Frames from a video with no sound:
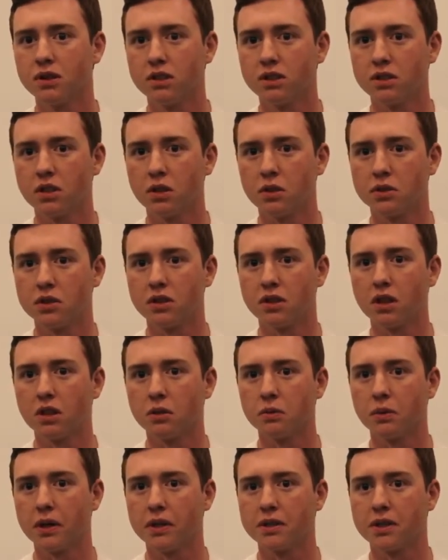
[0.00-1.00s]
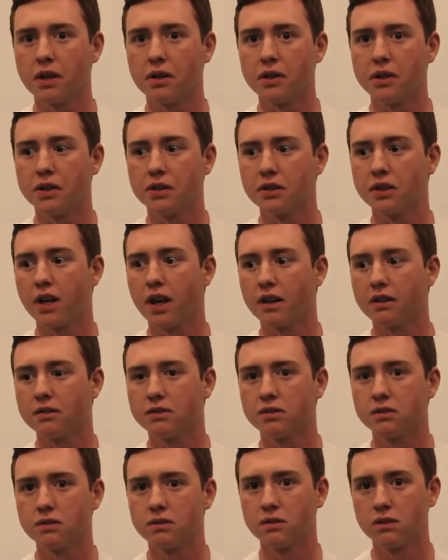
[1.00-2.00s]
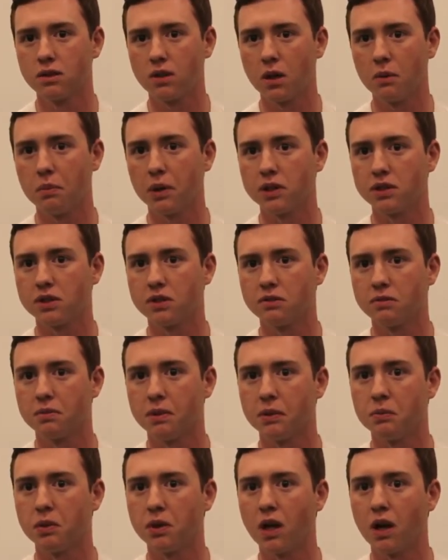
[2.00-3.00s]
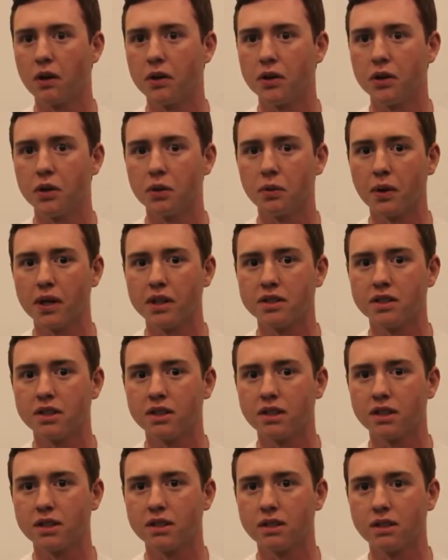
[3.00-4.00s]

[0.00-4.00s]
is host another race out here and have a bunch of people out here racing